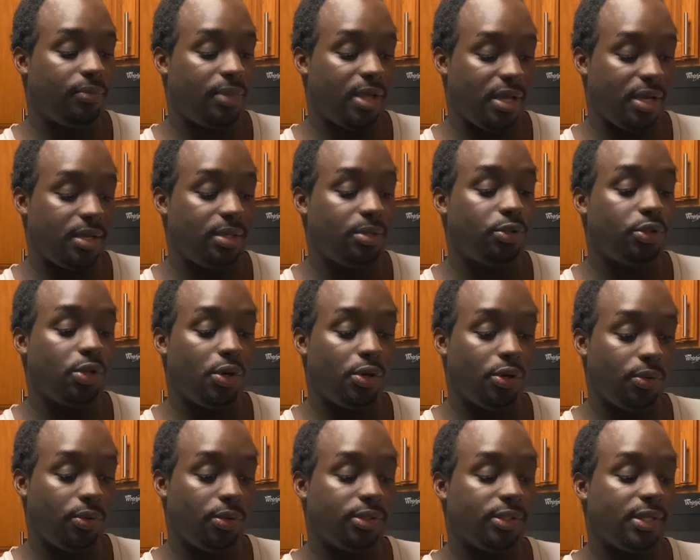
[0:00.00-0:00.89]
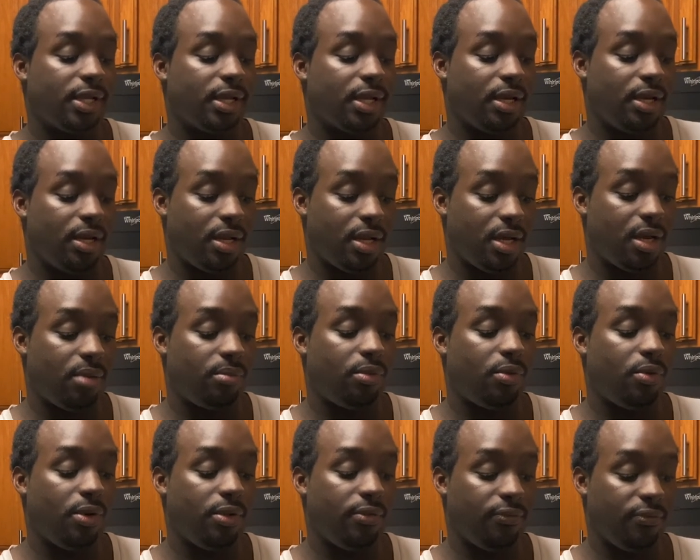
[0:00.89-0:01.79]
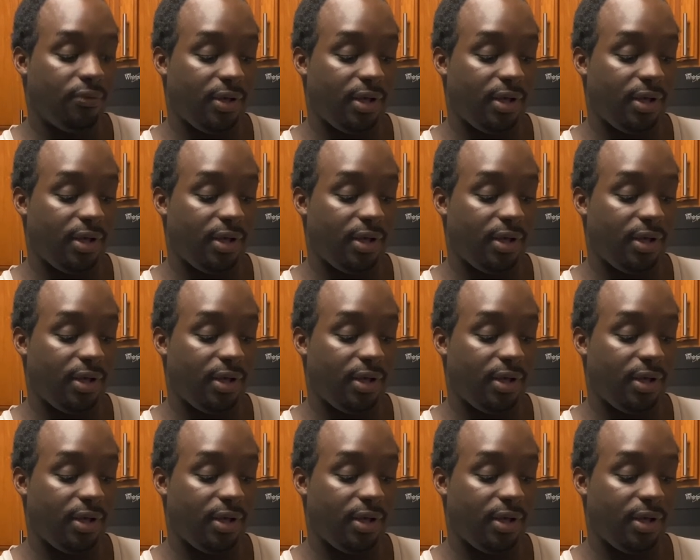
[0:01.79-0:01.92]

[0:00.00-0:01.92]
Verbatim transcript: like in total is like a 9.5.